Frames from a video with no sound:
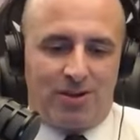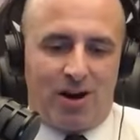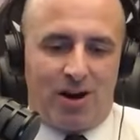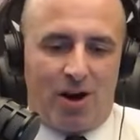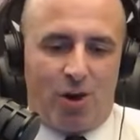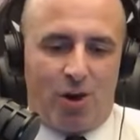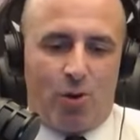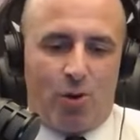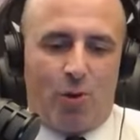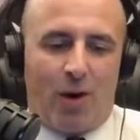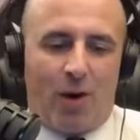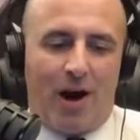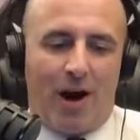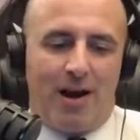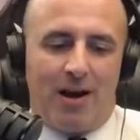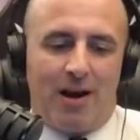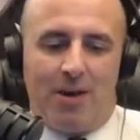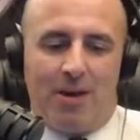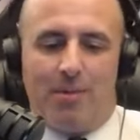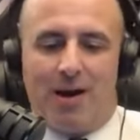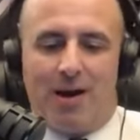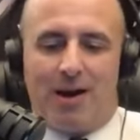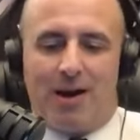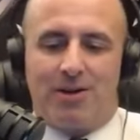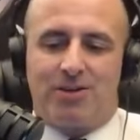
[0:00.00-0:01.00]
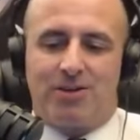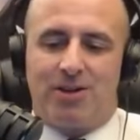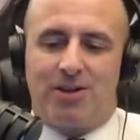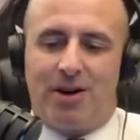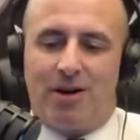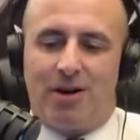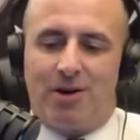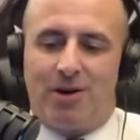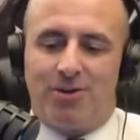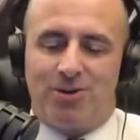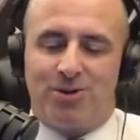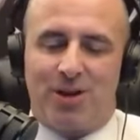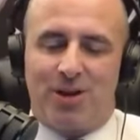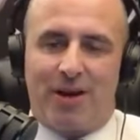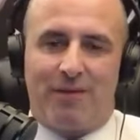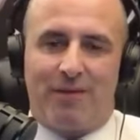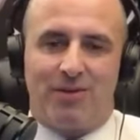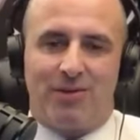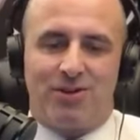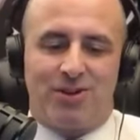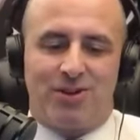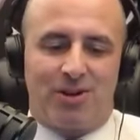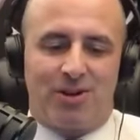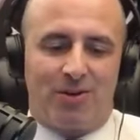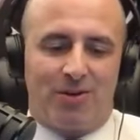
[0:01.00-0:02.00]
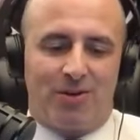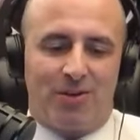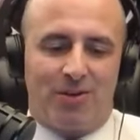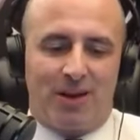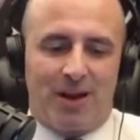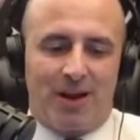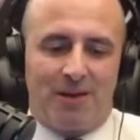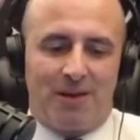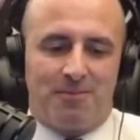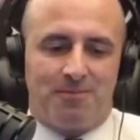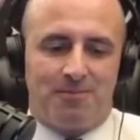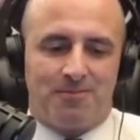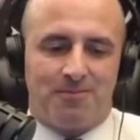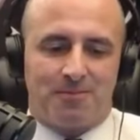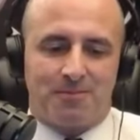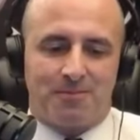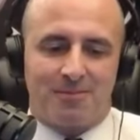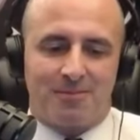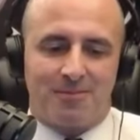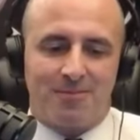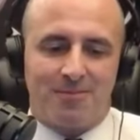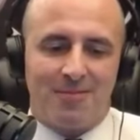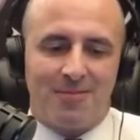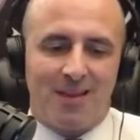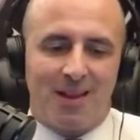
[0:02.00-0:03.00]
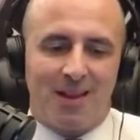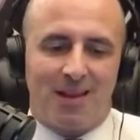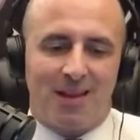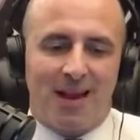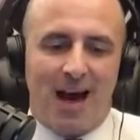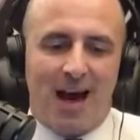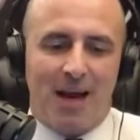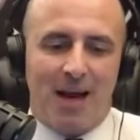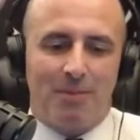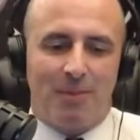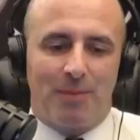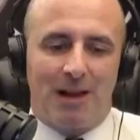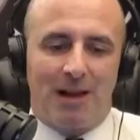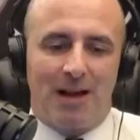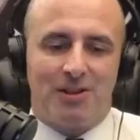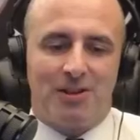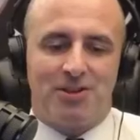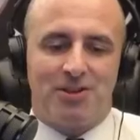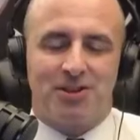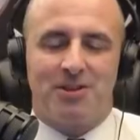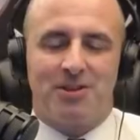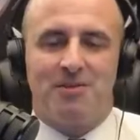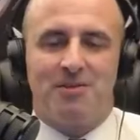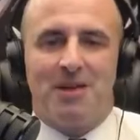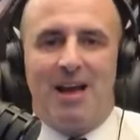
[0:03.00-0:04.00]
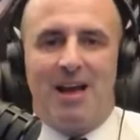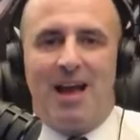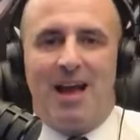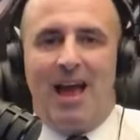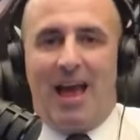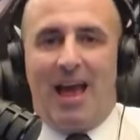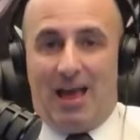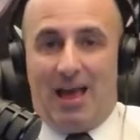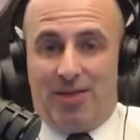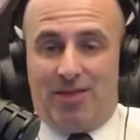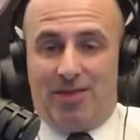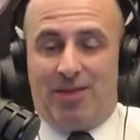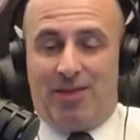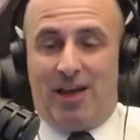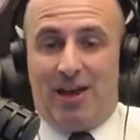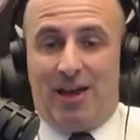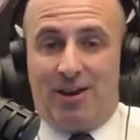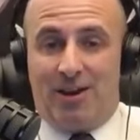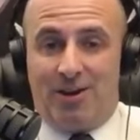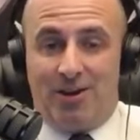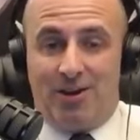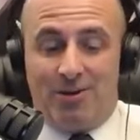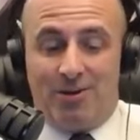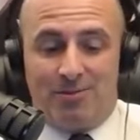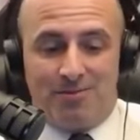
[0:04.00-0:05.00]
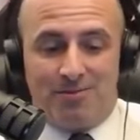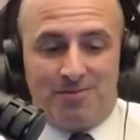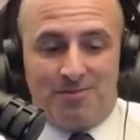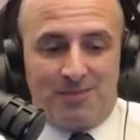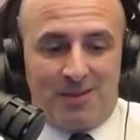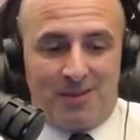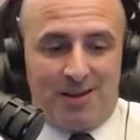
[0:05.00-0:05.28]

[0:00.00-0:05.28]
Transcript: They are quiet and modest heroes every single day. God bless and thank you.